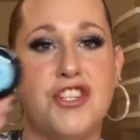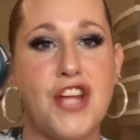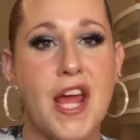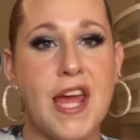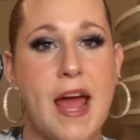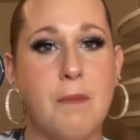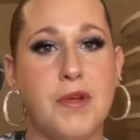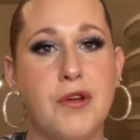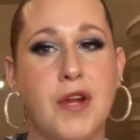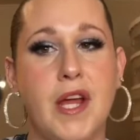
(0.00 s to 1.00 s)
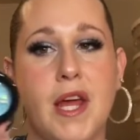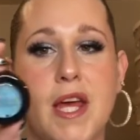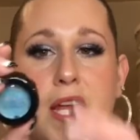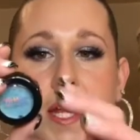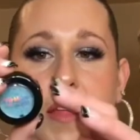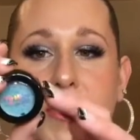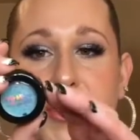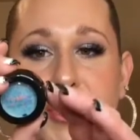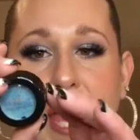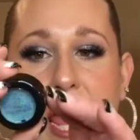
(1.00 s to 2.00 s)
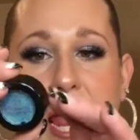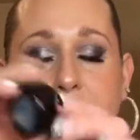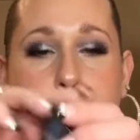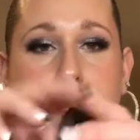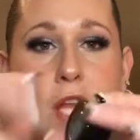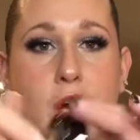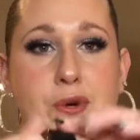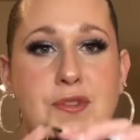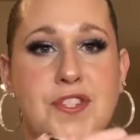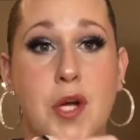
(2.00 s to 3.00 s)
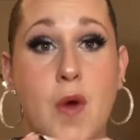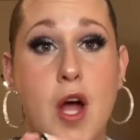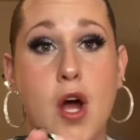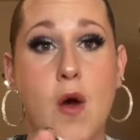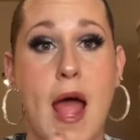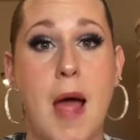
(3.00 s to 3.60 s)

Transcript: J Cat Beauty in the shade Below Zero.